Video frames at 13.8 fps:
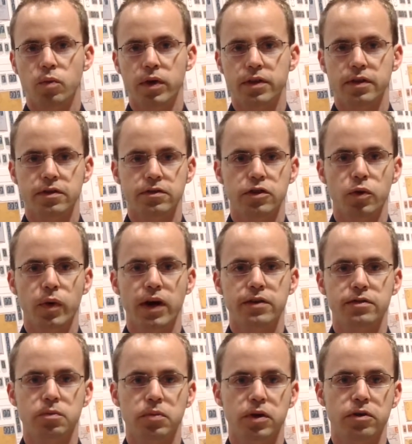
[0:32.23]
with his U S
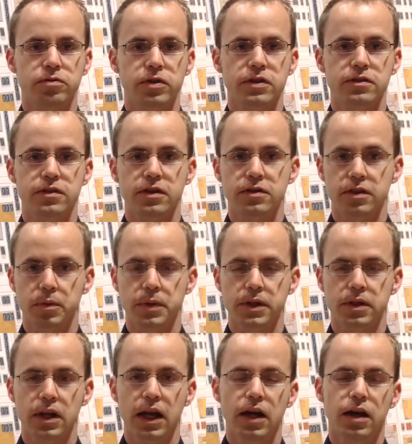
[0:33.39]
Imperforates exhibit
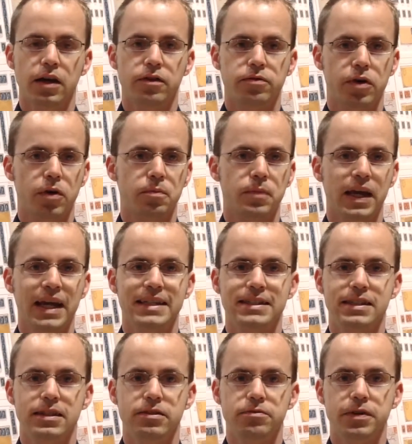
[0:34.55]
from
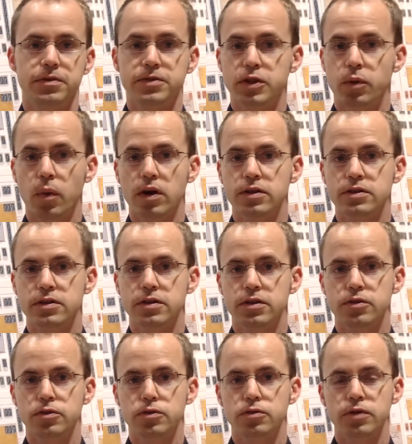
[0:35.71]
eighteen fifty-one
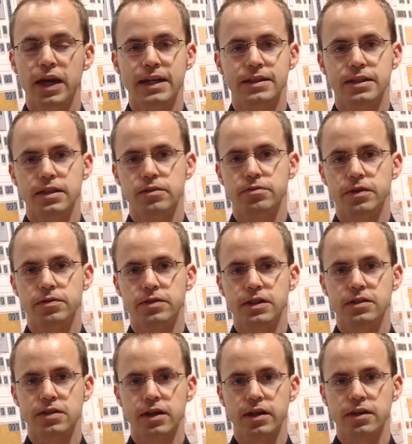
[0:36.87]
to eighteen
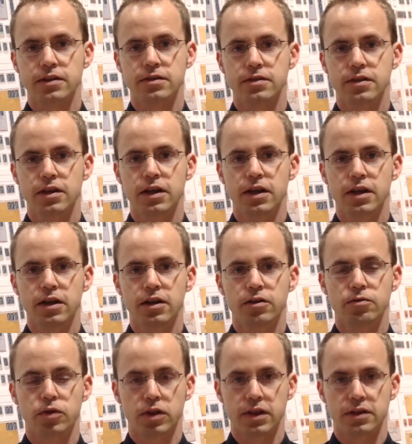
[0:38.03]
fifty-six.
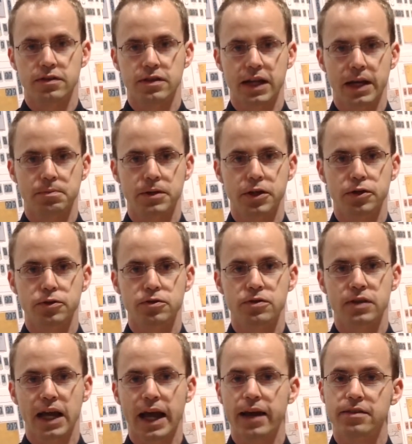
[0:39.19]
For Linn's Stamp
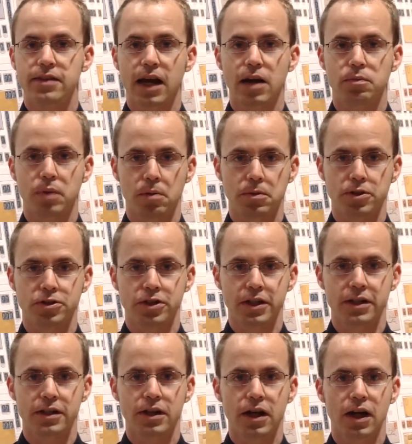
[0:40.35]
News and Scott
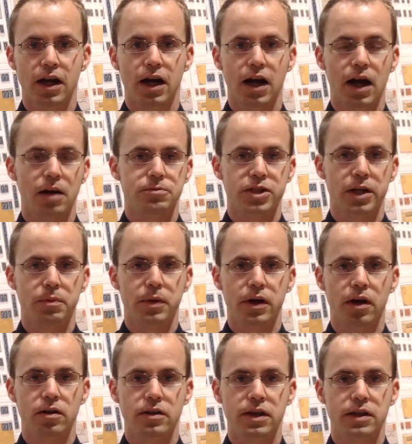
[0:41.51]
Publishing, I'm Jay
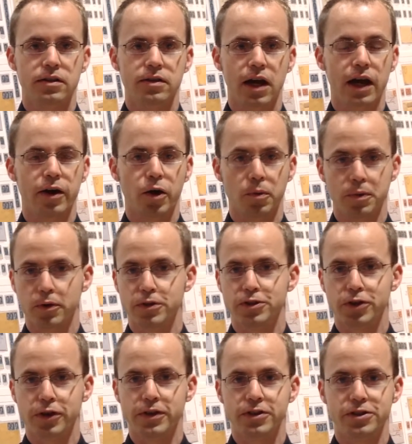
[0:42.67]
Bigalke. I hope you
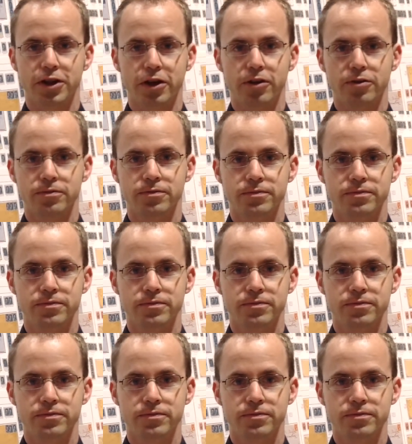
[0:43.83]
enjoyed the show.